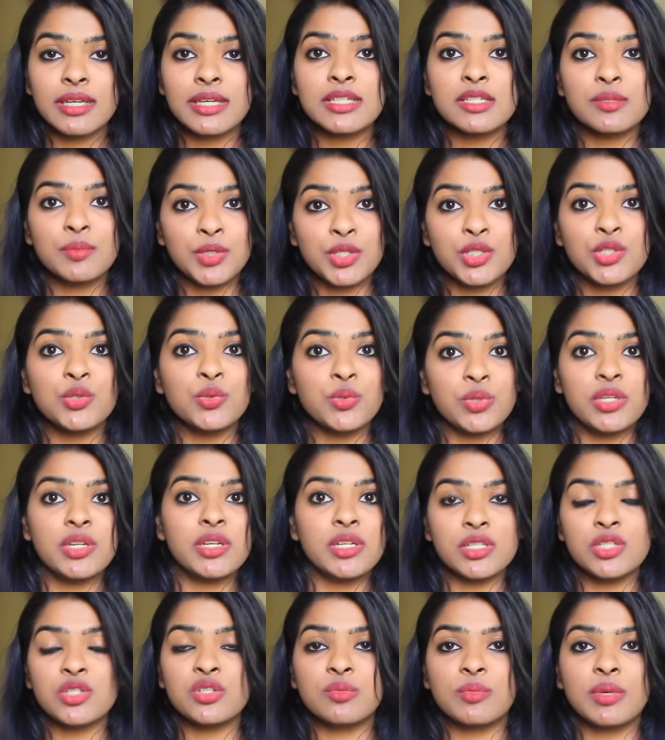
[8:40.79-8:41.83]
It's been 2
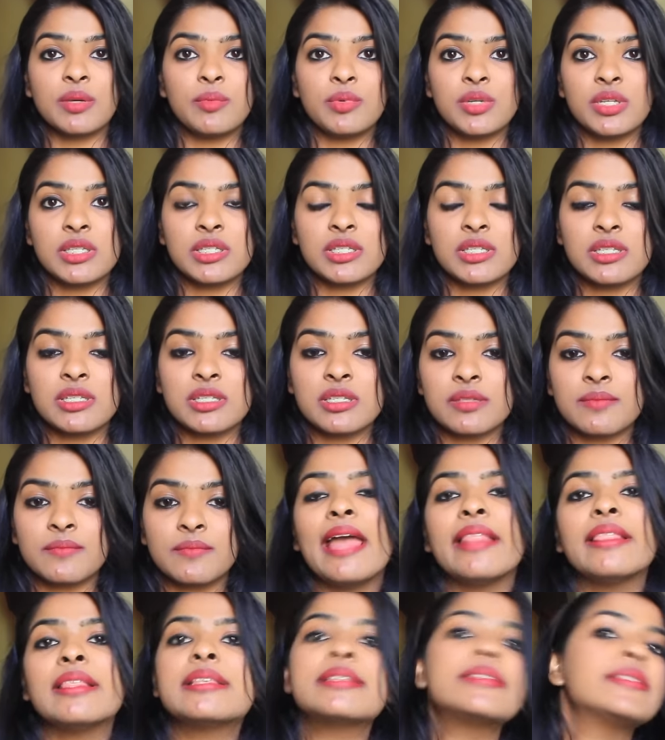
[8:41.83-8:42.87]
years to my braces.
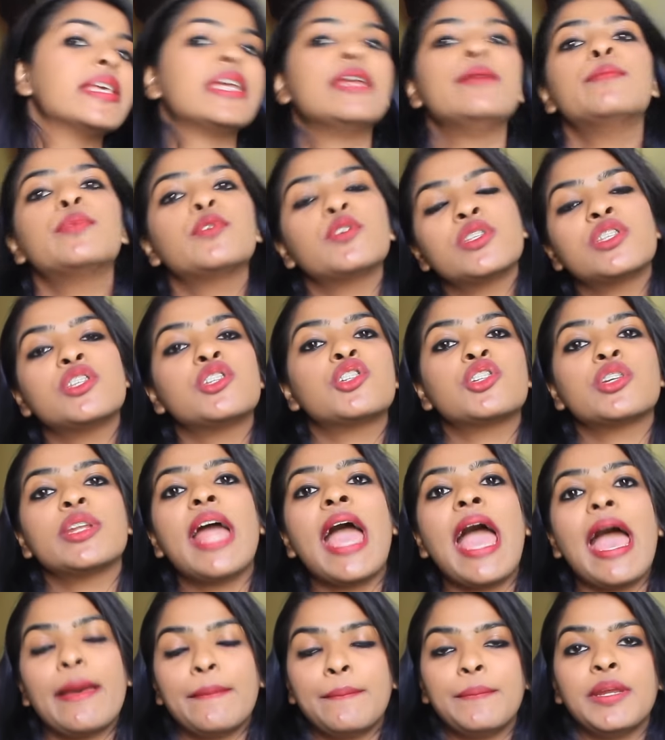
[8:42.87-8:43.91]
And the same procedure
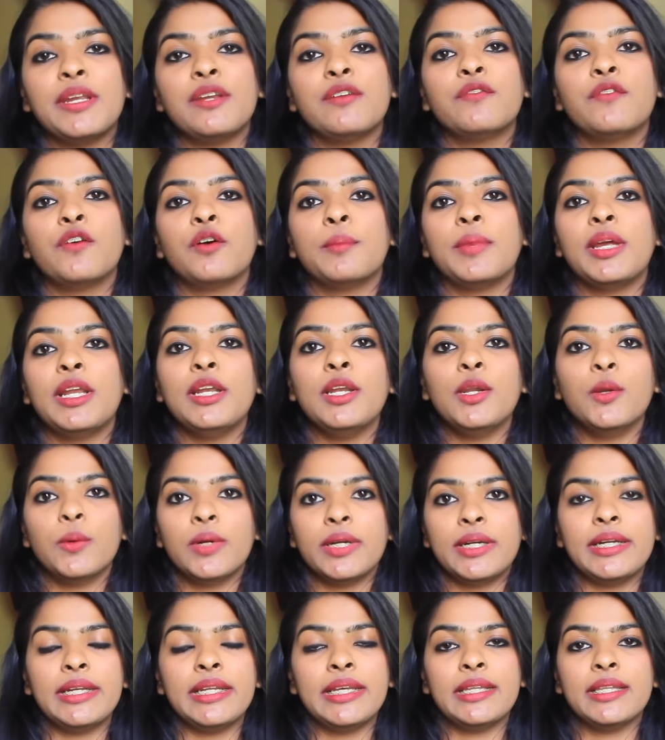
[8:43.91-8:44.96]
happened for my
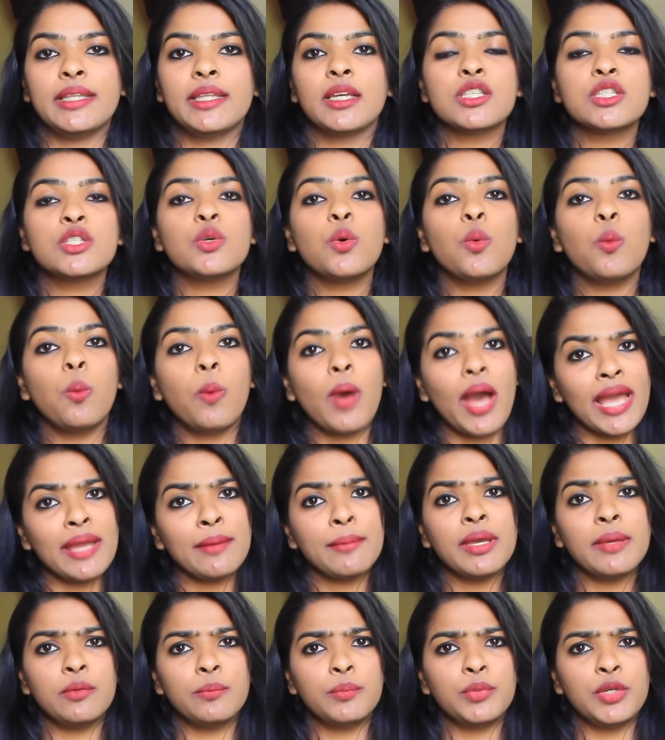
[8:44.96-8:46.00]
lower teeth. So why
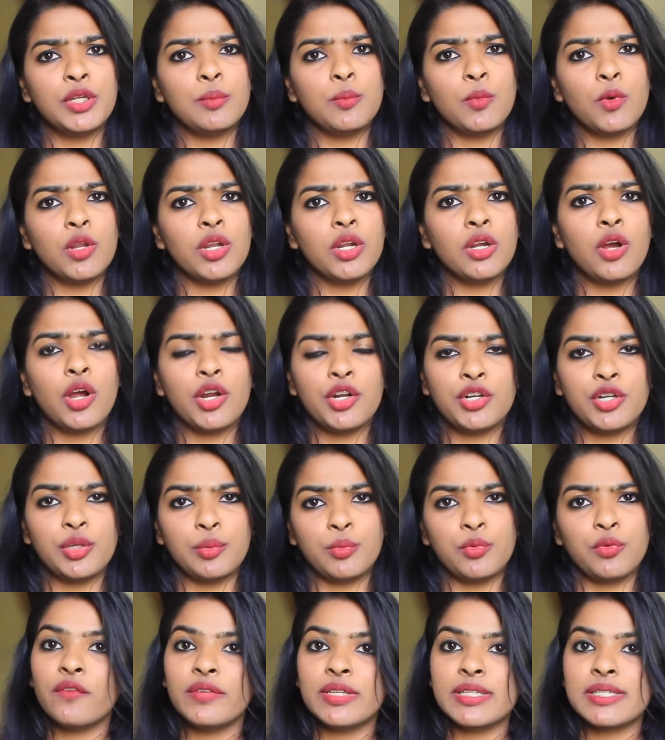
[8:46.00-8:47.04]
my premolar got
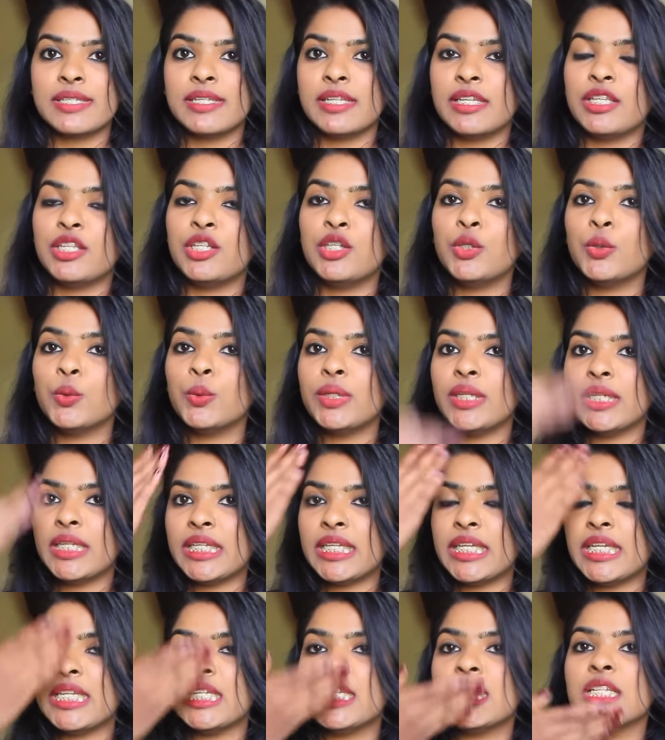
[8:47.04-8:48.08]
removed? Obviously, you
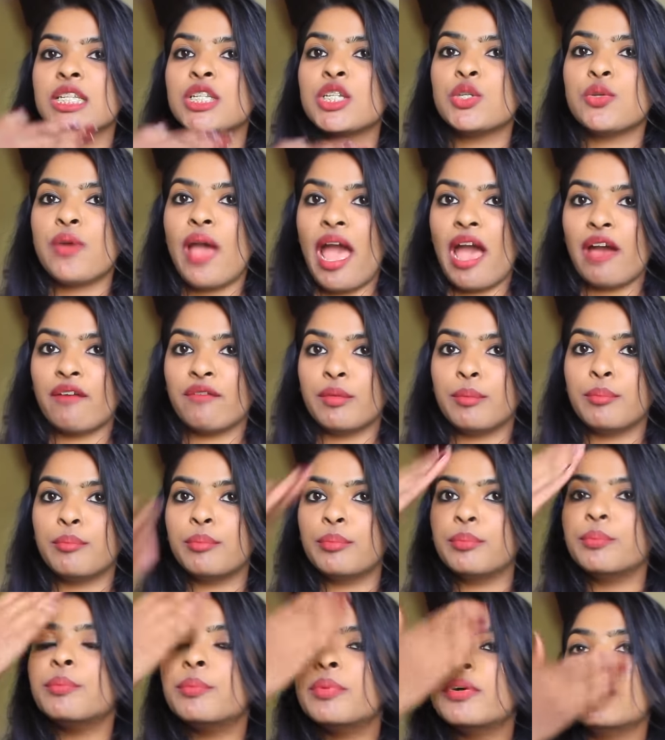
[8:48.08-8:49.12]
need to have a
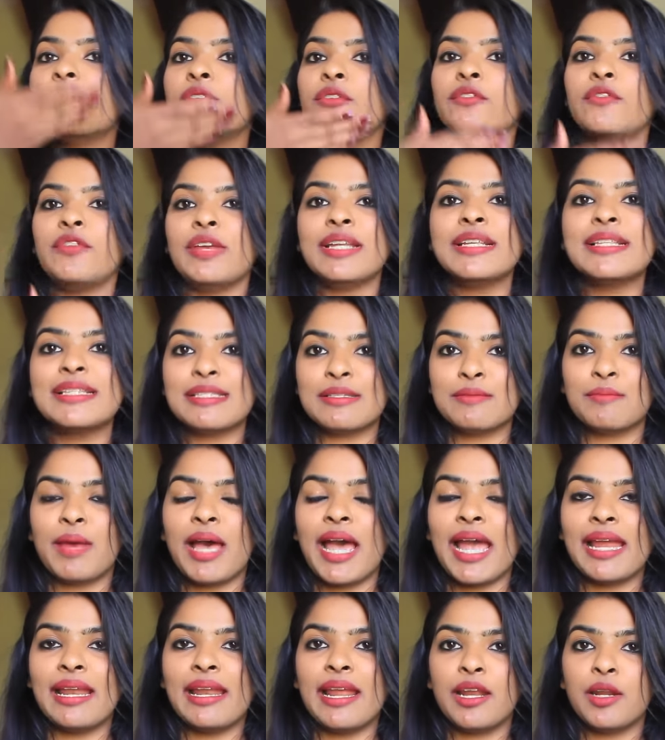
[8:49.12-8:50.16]
perfect
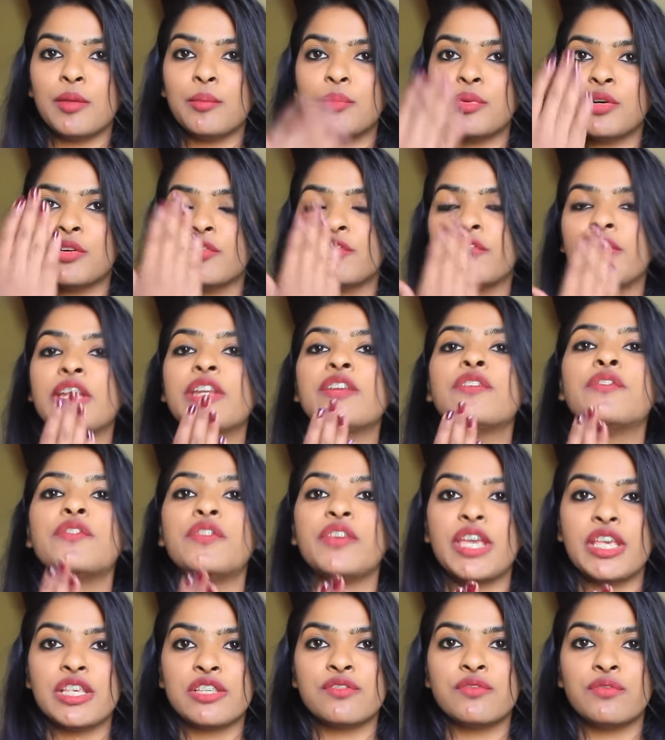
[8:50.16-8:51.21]
smile and a perfect
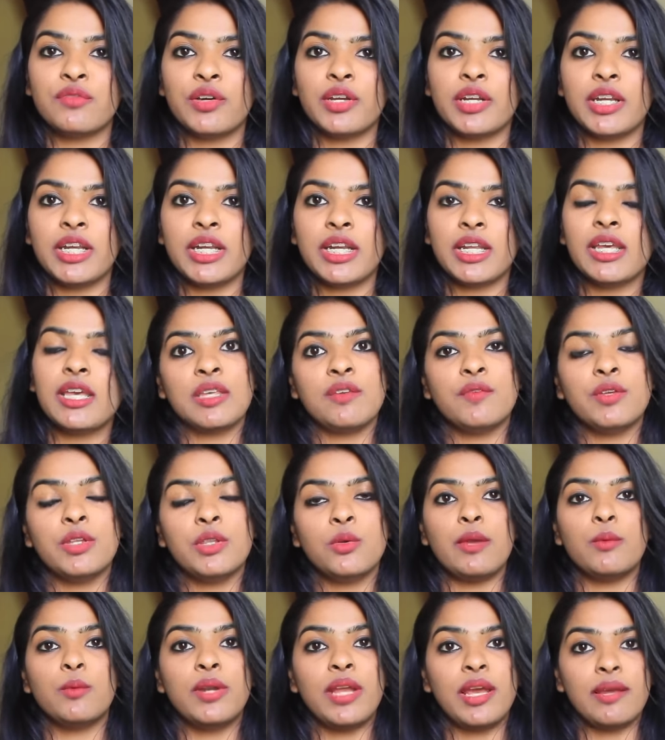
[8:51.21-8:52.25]
face for it.
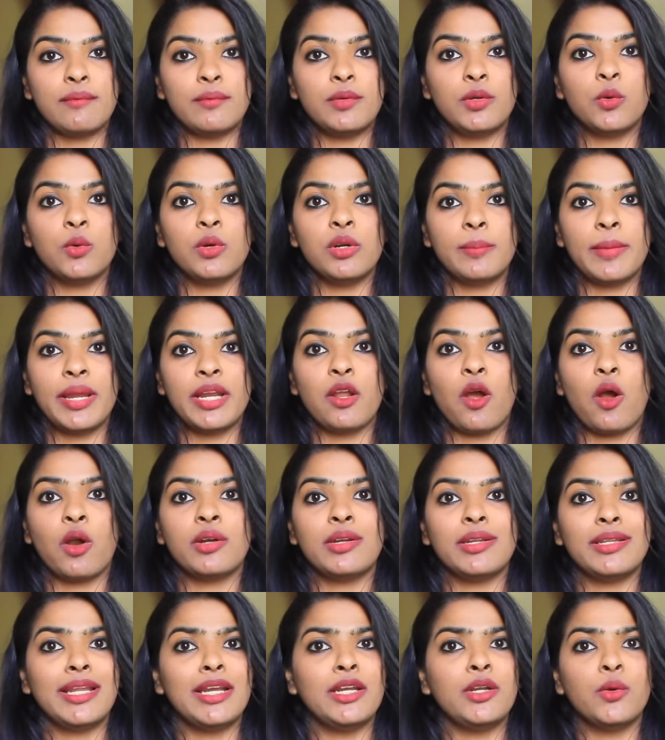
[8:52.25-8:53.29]
Even I would have told my
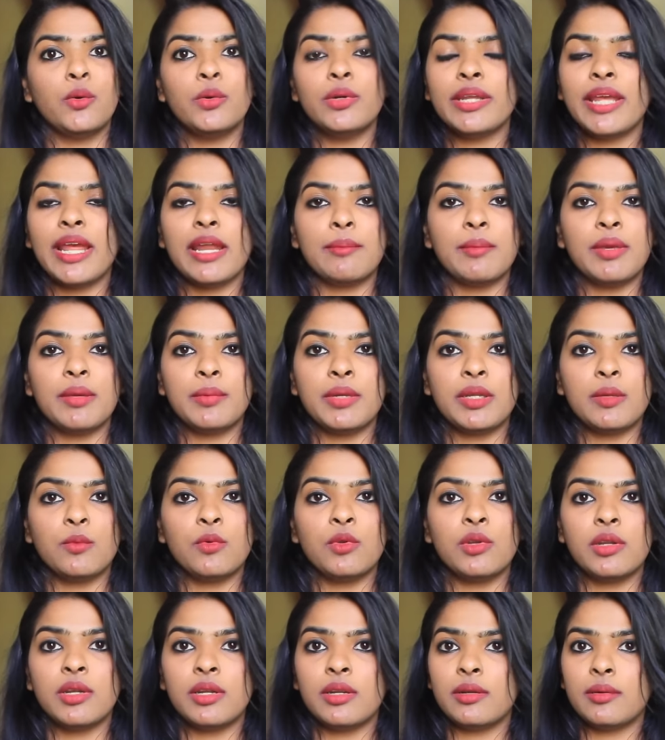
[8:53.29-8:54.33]
doctor that don't get my
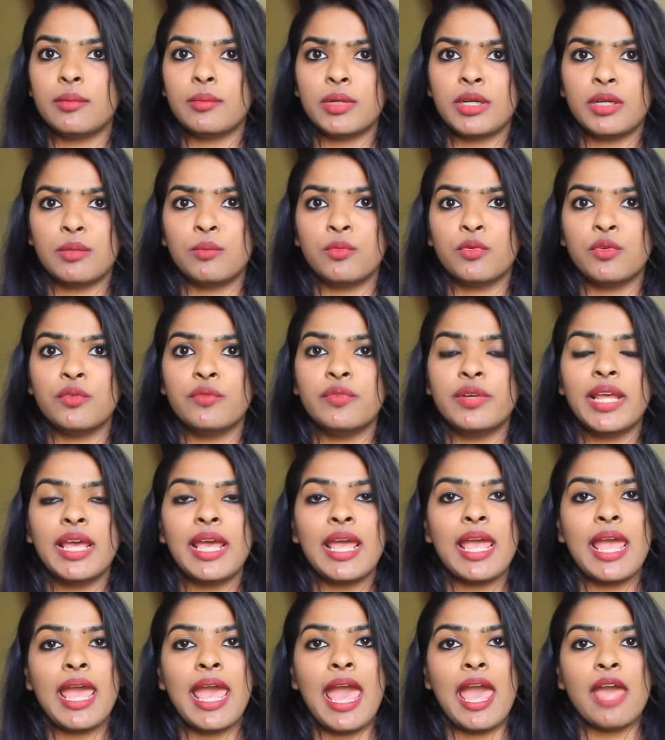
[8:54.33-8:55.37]
premolar removed
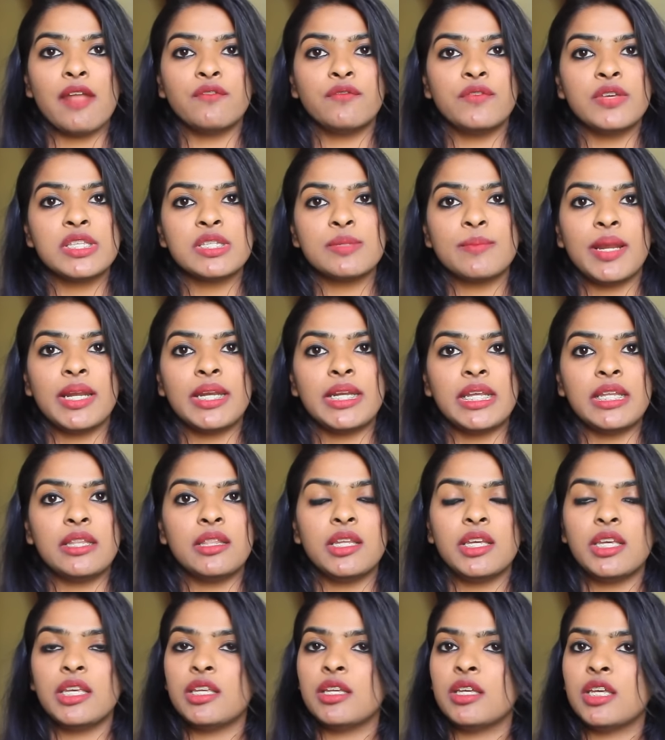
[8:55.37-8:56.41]
and fix my
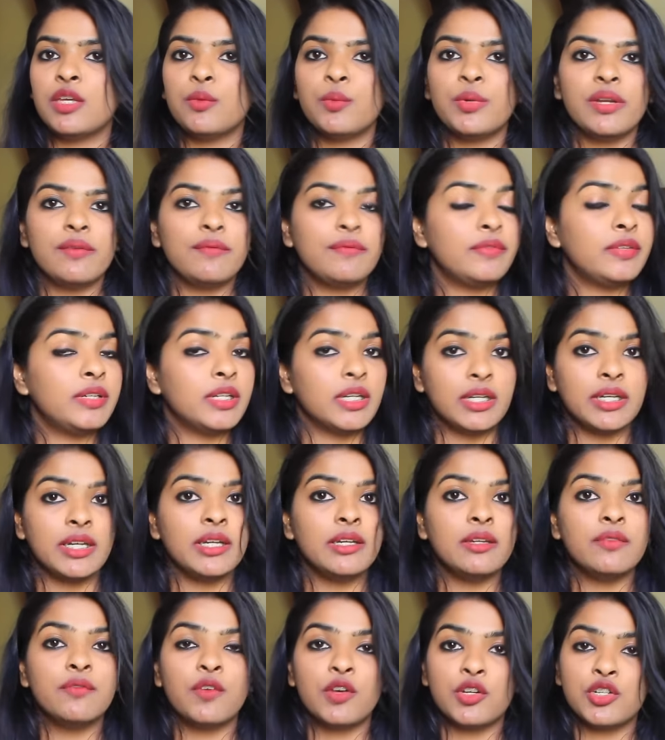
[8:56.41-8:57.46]
teeth, he would have done
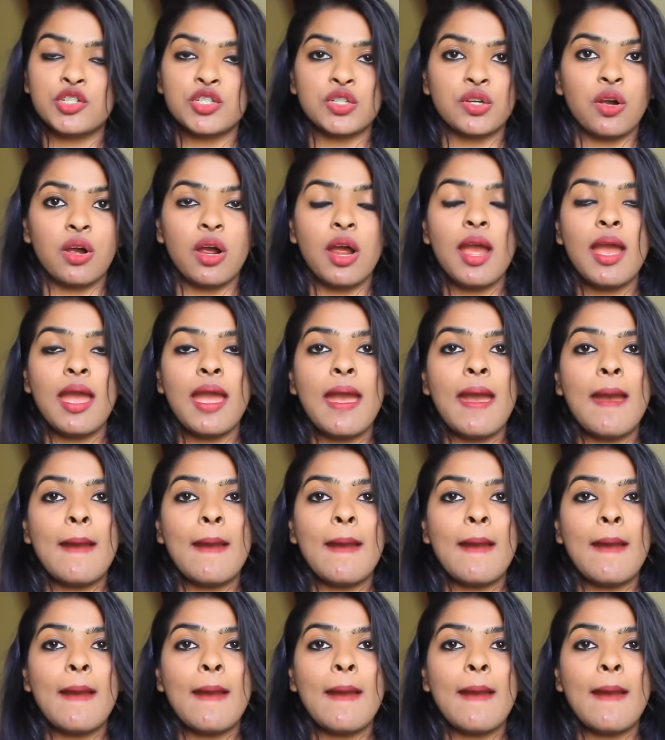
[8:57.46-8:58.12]
it for sure.